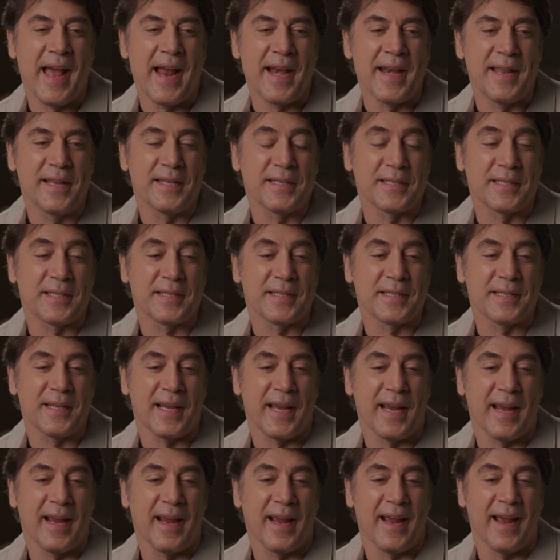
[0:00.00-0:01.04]
it's
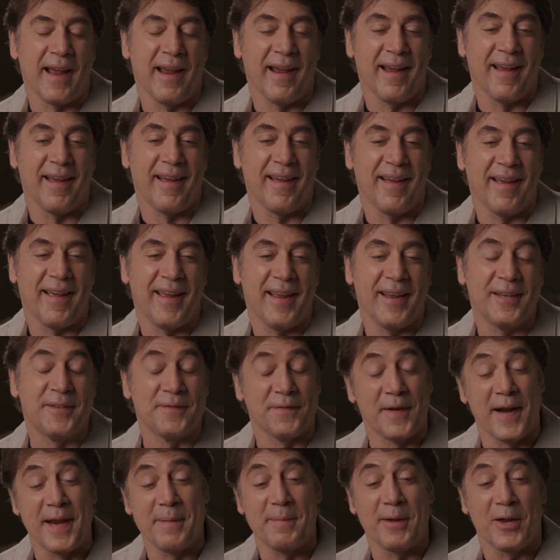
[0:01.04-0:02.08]

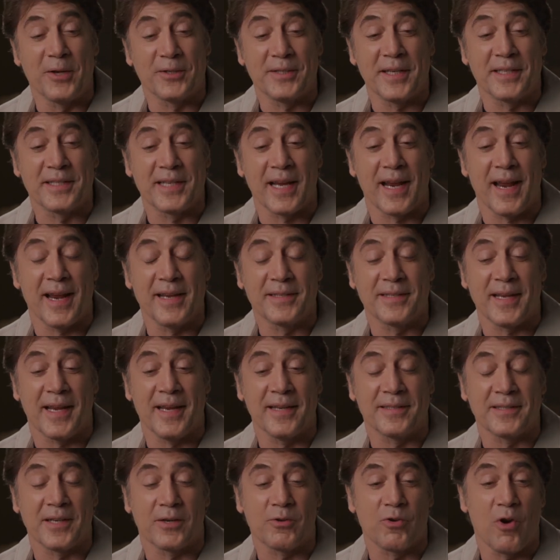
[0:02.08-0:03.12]
funny because
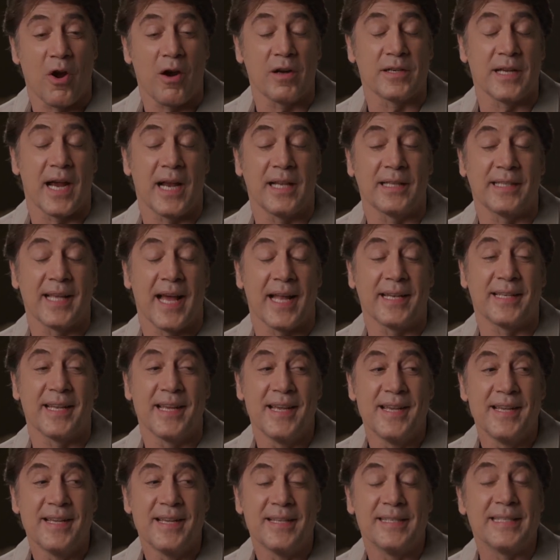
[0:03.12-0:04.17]
it's a crocodile that
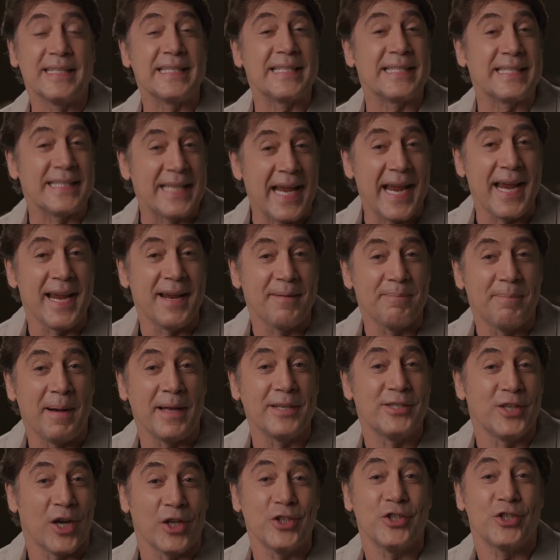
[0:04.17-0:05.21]
sings
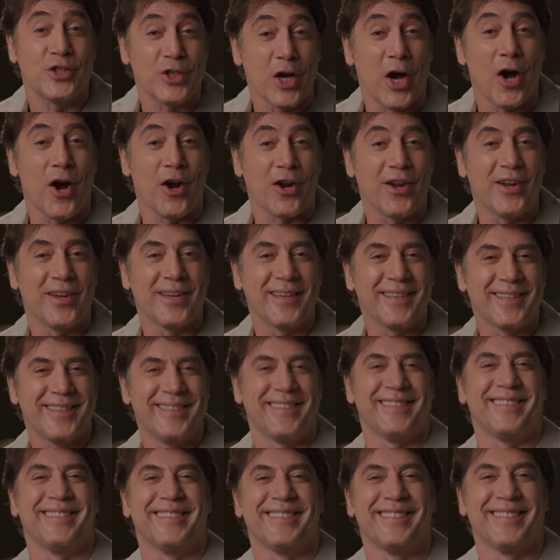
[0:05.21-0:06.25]
but don't talk,
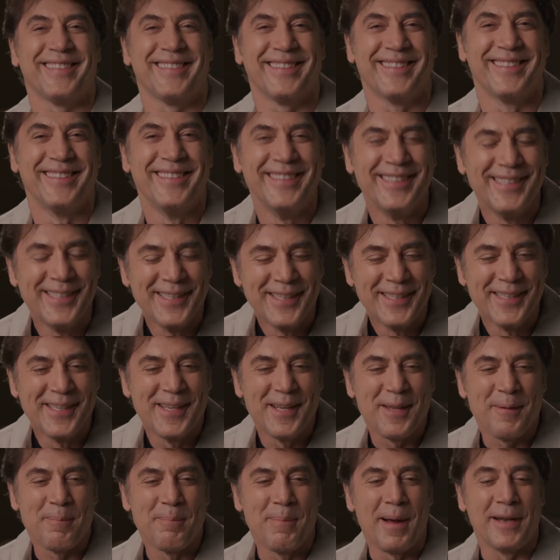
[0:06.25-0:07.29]

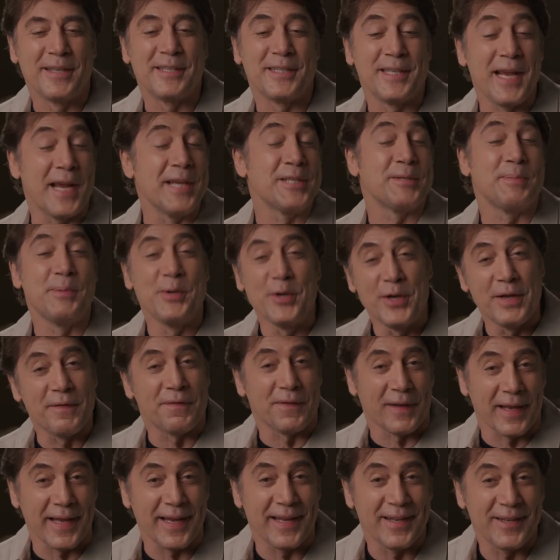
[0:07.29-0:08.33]
but sings
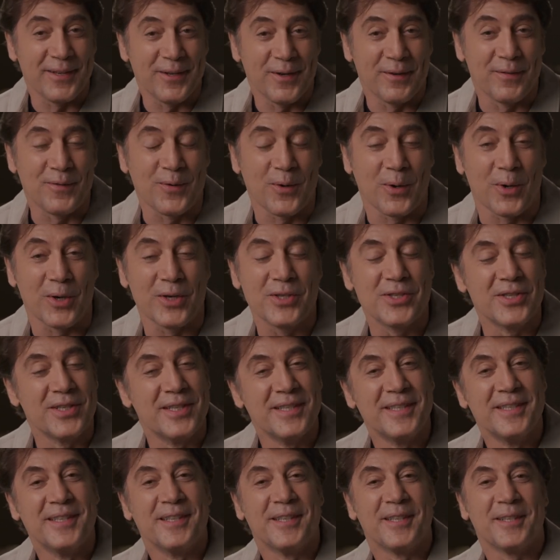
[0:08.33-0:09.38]
beautifully, of course,
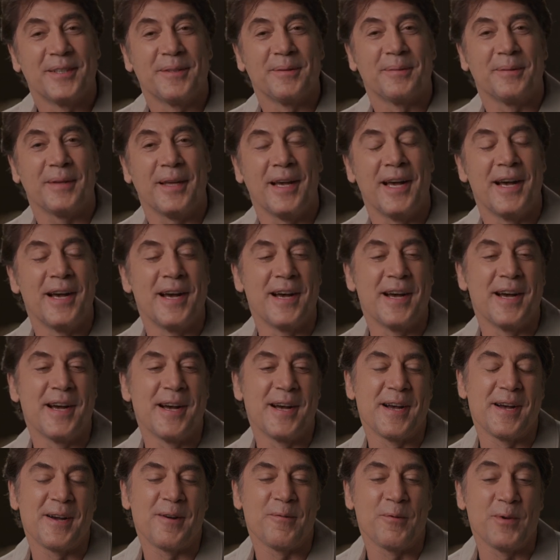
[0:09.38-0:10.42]

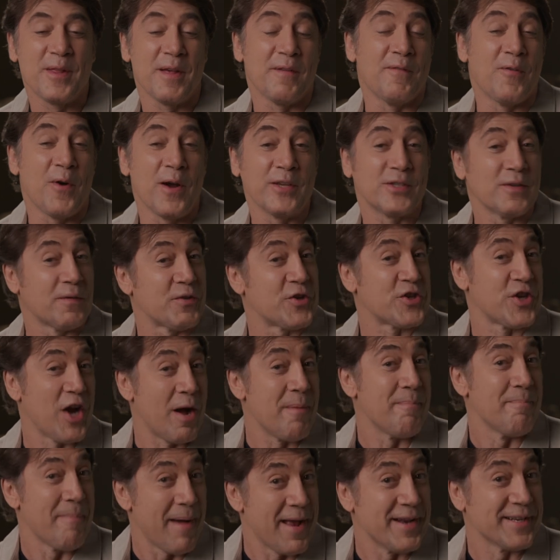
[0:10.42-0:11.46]
with the voice of
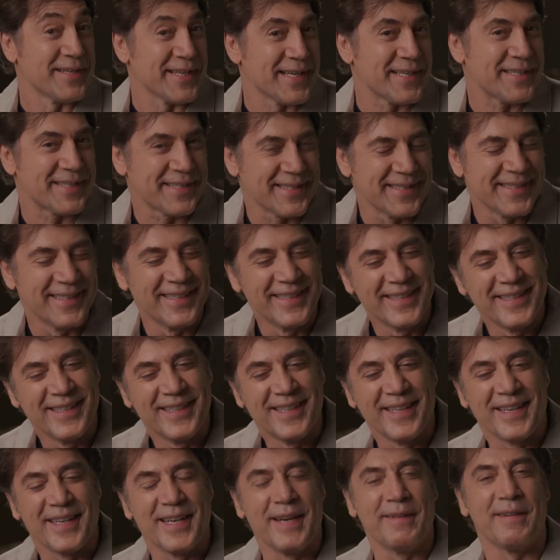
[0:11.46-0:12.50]
Shawn Mendes,
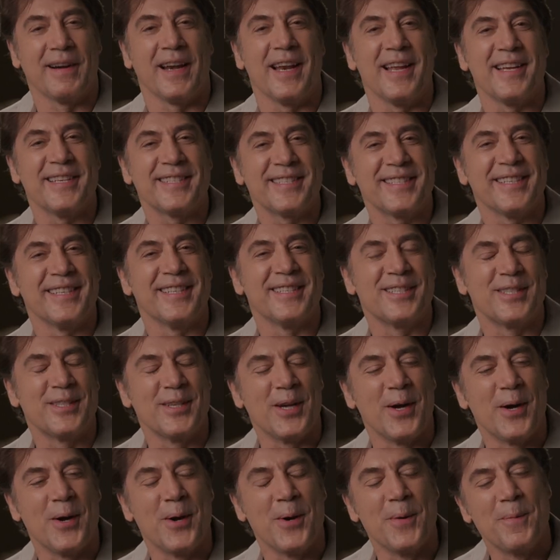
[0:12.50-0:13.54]
nevertheless.
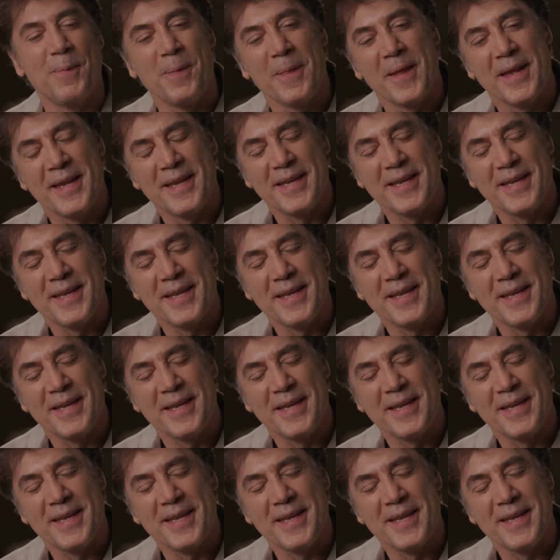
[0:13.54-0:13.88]
So,